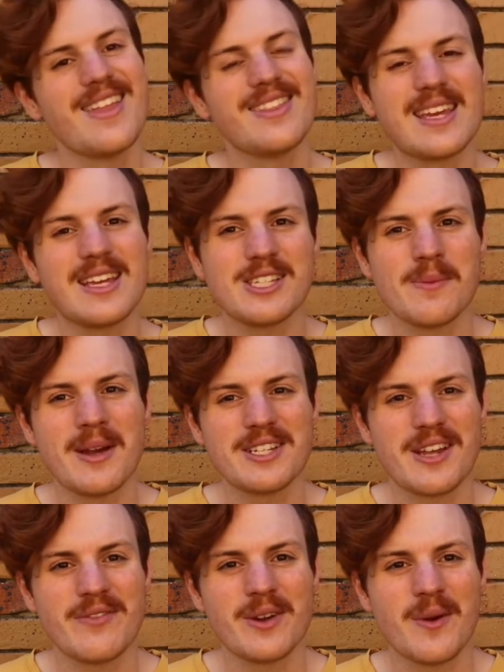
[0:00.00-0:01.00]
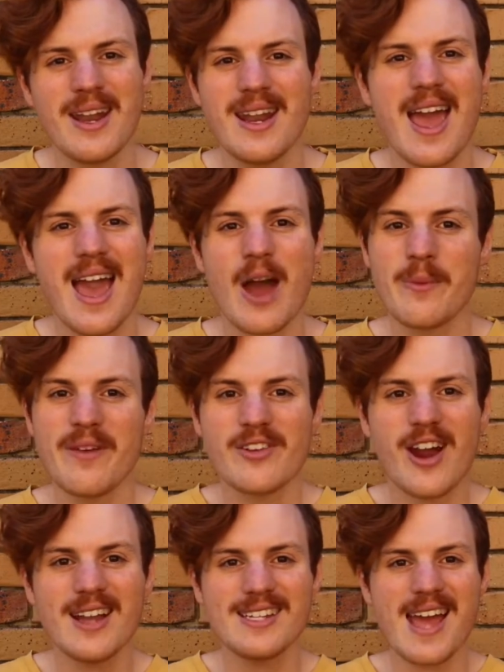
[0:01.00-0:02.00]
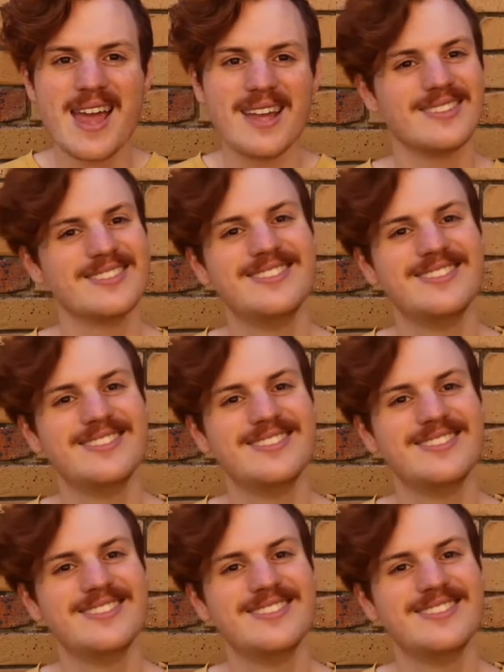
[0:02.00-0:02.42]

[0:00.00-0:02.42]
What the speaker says: Thank you so much everyone, hope you have a great day.